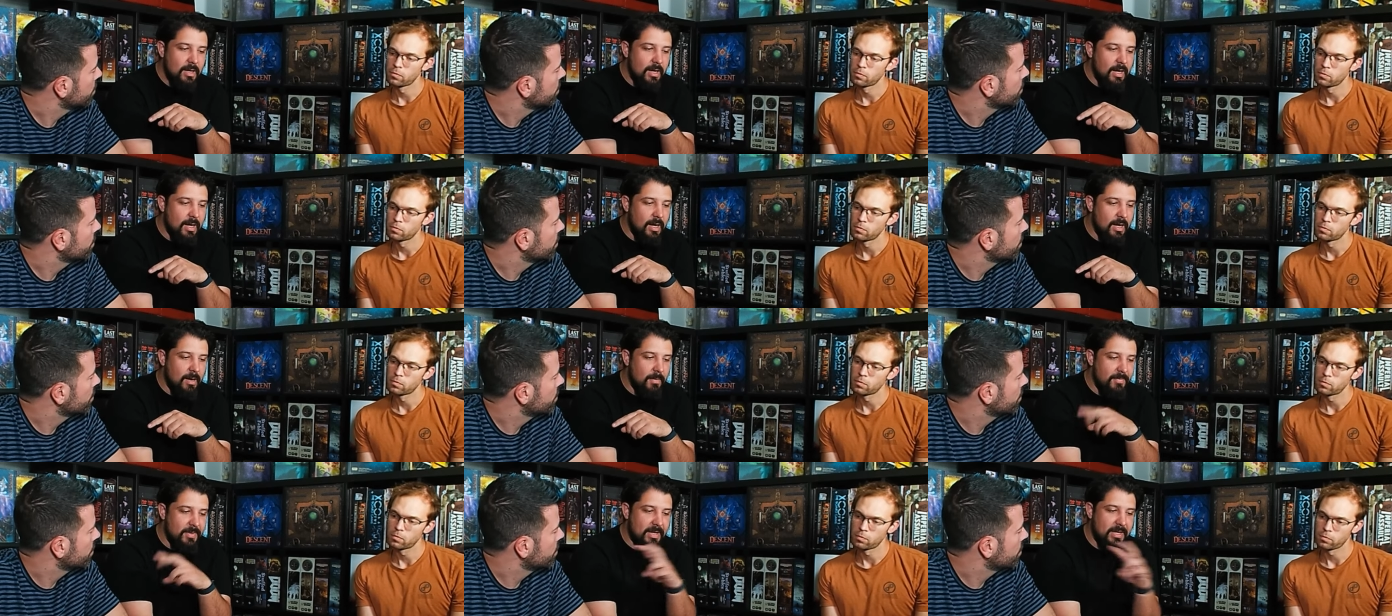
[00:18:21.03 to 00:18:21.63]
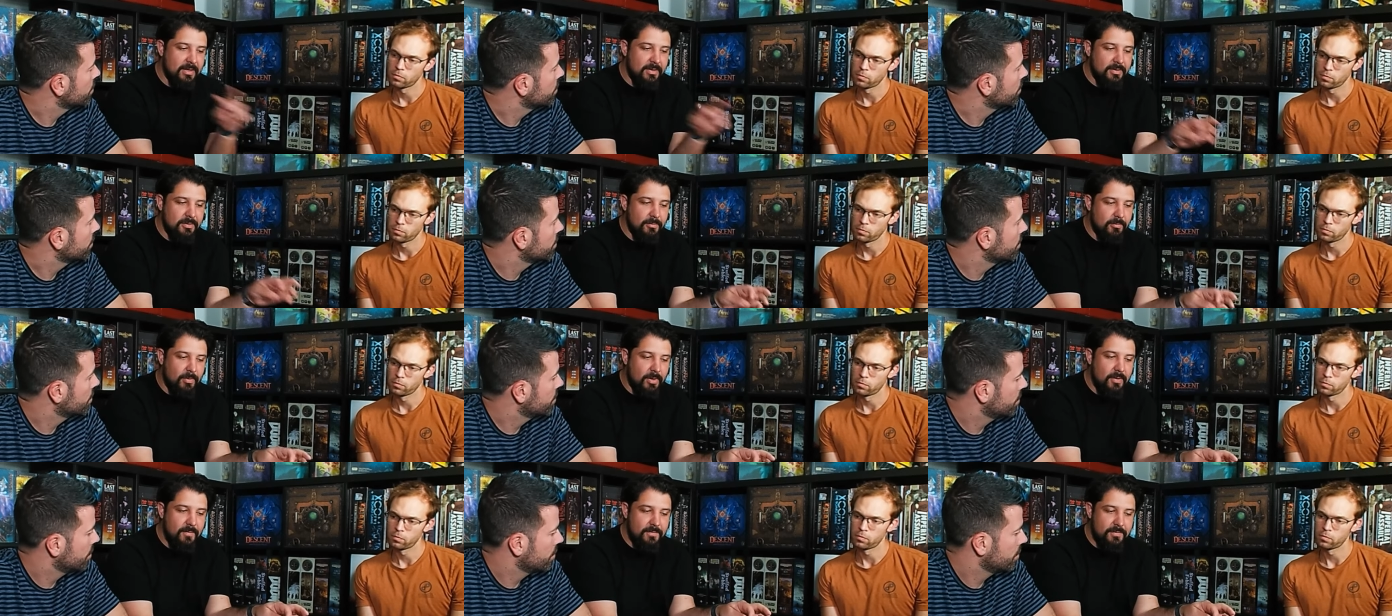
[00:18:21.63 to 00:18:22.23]
Speaker 1: Um, they can do
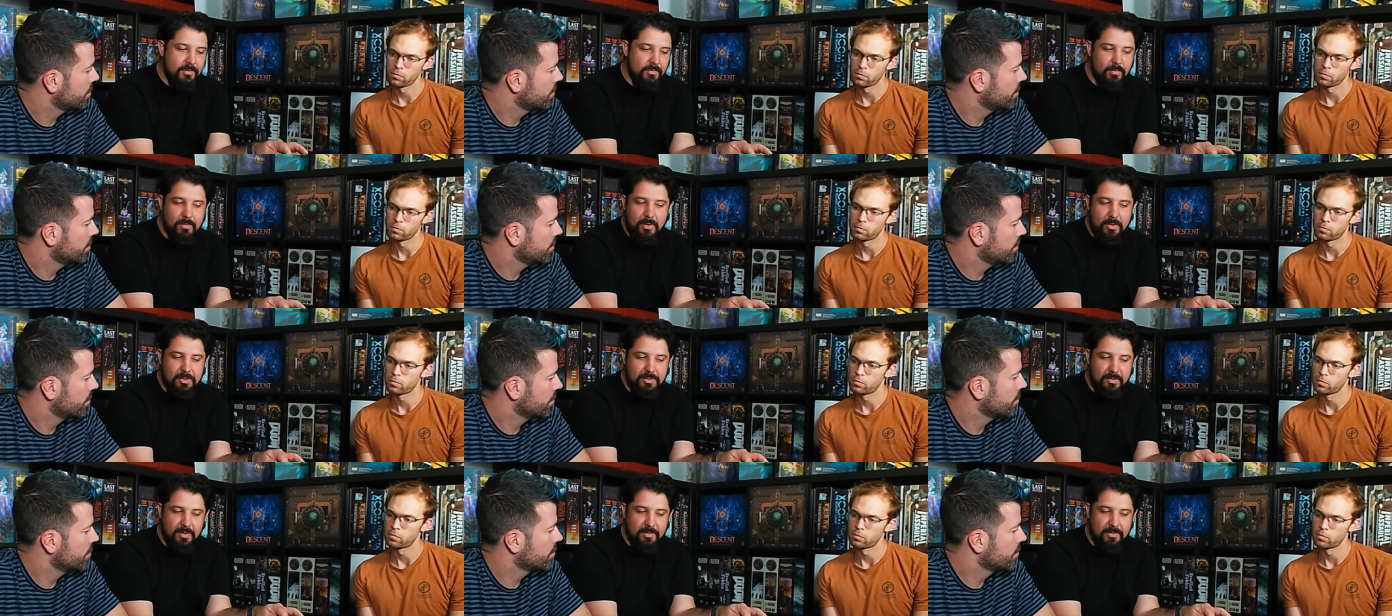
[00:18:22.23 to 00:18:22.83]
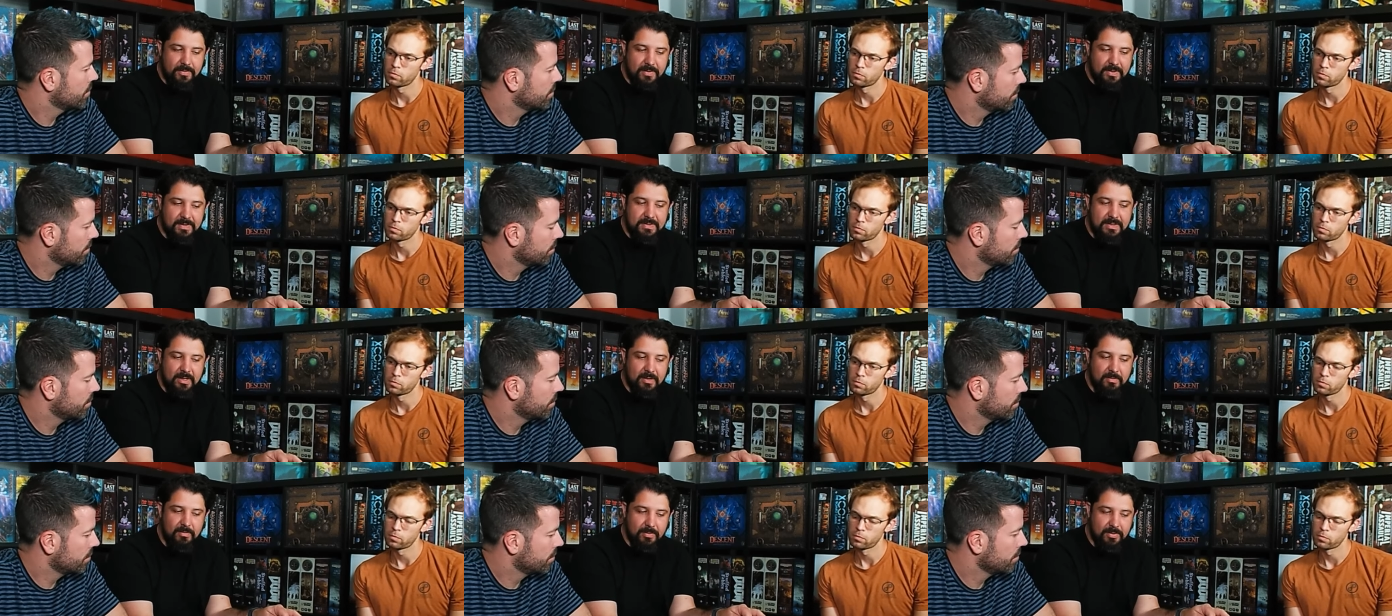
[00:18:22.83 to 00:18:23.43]
one, one or two other
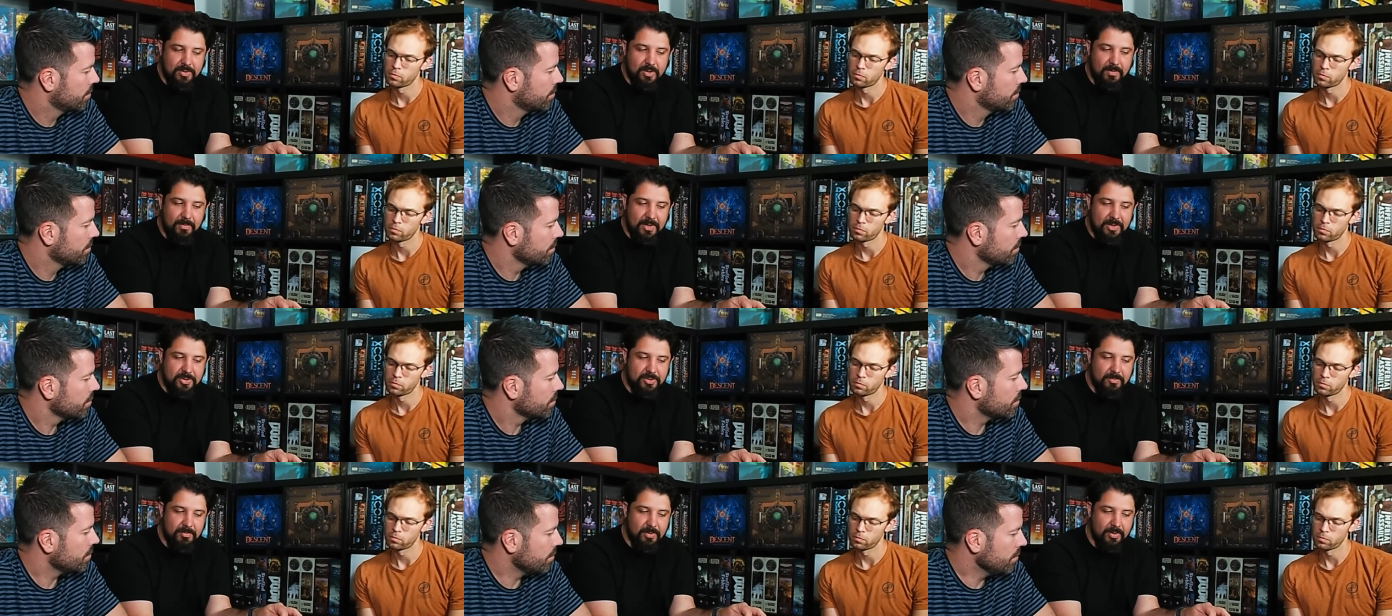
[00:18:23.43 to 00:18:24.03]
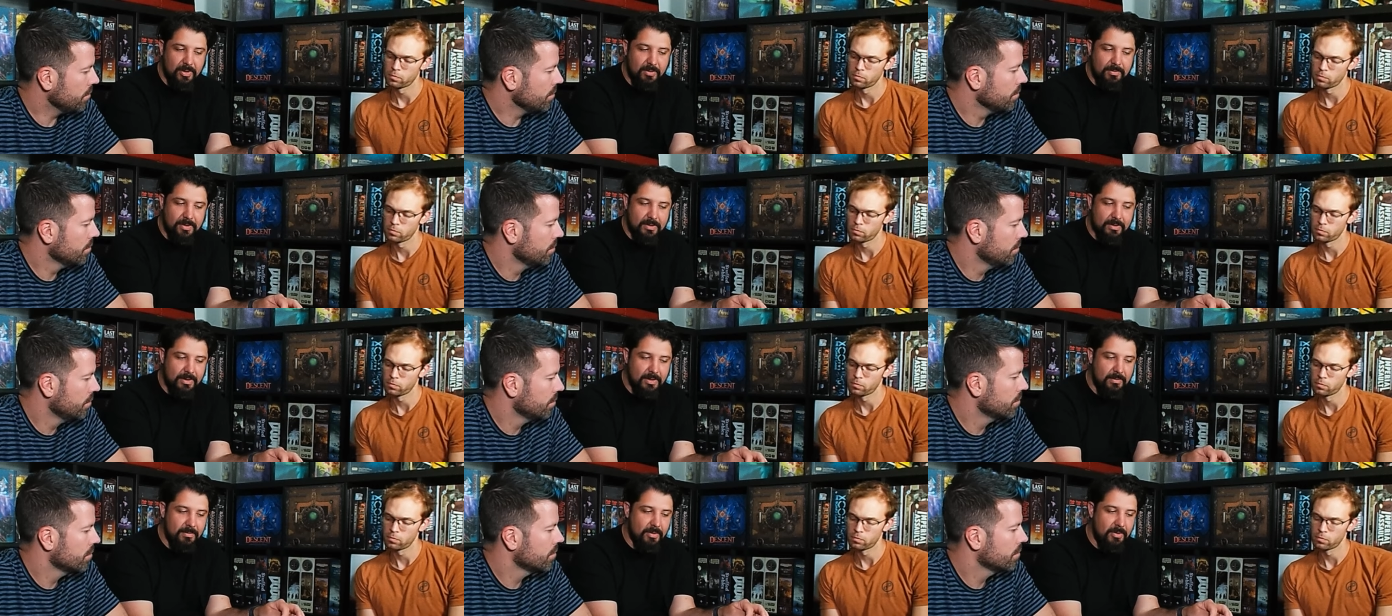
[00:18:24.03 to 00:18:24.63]
things here, which I'll mention really
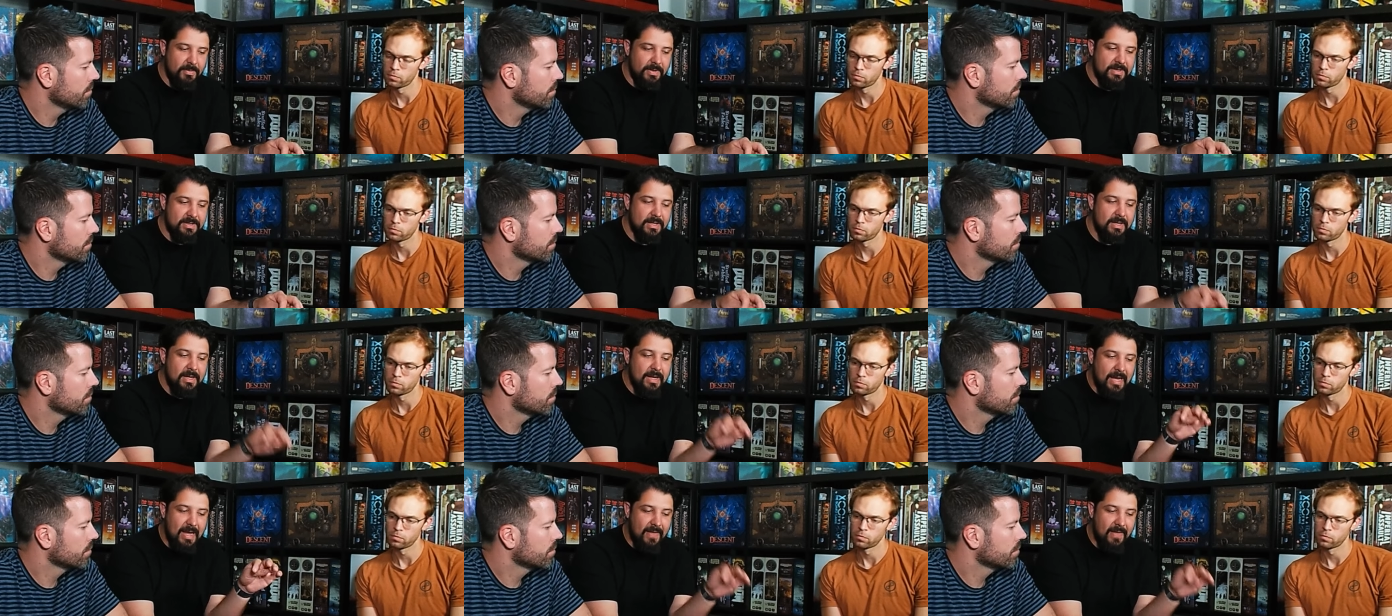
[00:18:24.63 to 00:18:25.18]
quickly in a moment.